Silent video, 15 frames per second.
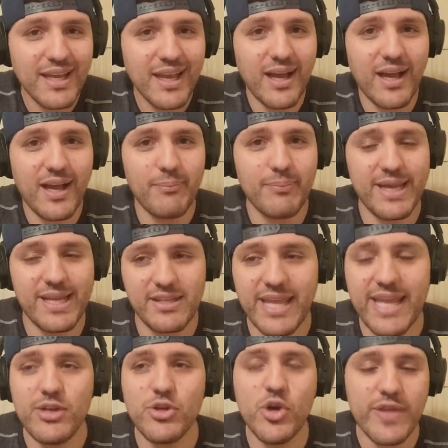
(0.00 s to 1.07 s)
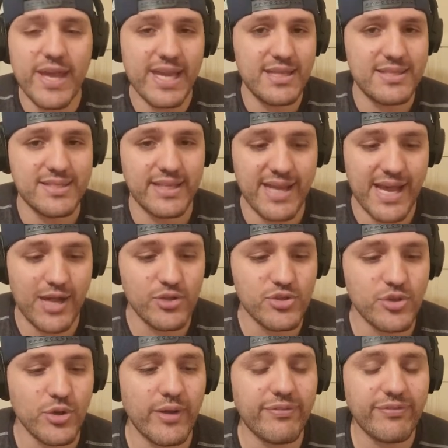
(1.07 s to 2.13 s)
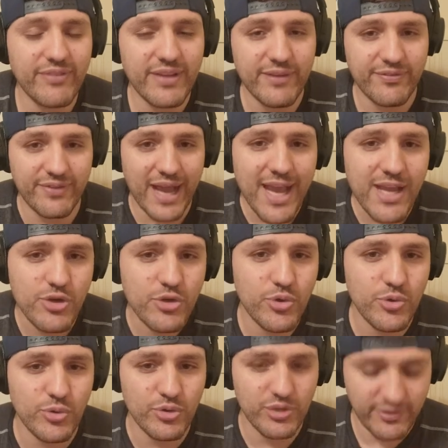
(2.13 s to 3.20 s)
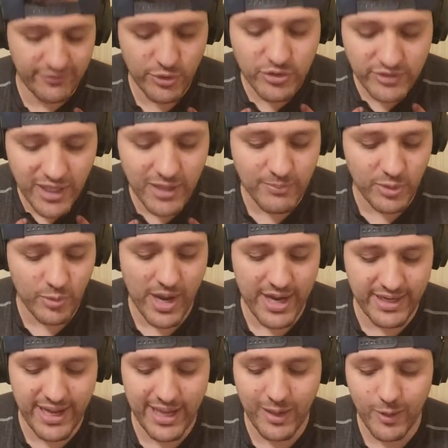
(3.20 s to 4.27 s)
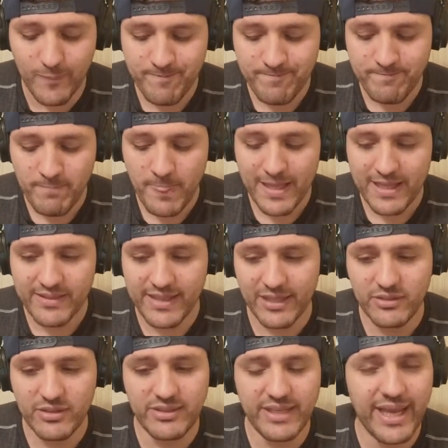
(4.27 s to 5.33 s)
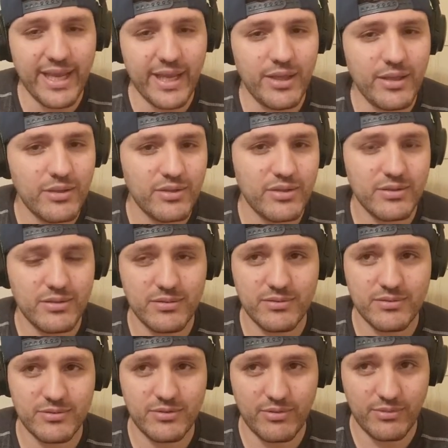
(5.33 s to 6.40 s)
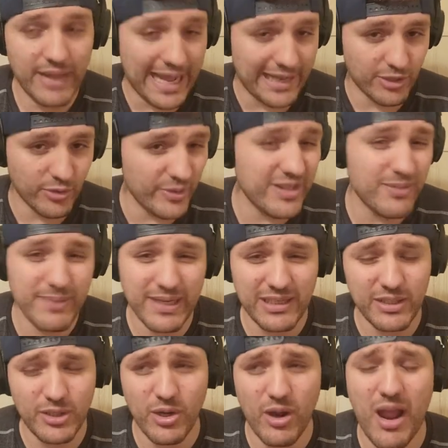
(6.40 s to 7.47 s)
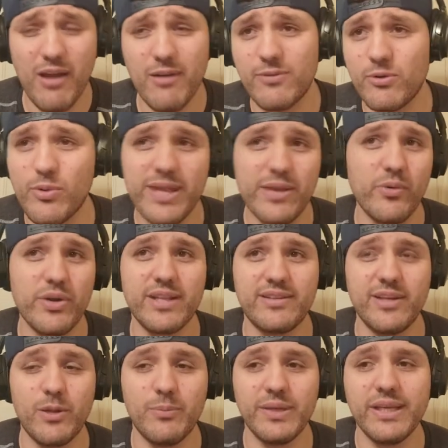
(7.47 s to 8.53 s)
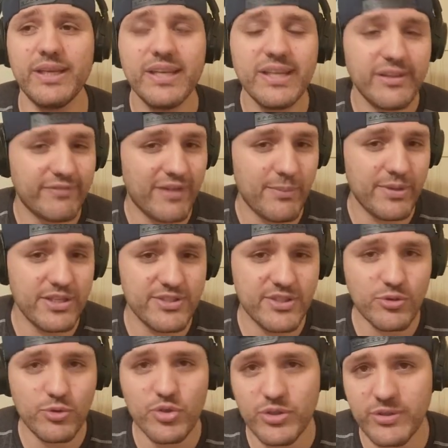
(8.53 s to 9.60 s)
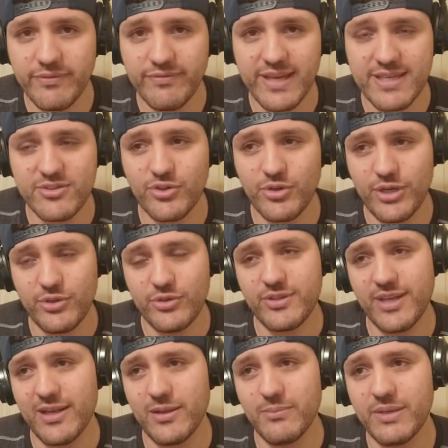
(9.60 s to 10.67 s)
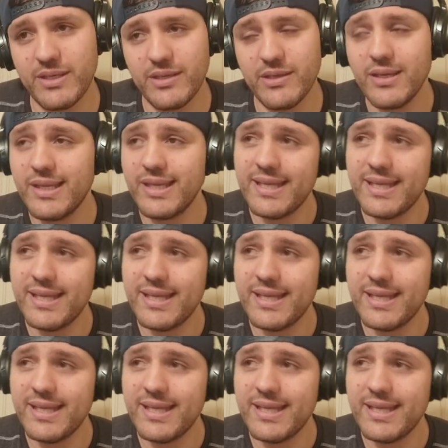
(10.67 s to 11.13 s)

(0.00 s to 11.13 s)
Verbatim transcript: Um, and they know the ins and outs. So if, if I knew, if you tell me right now, that today algorithmically or however way you want to tell me. If I'm an institutional investor and you're telling me,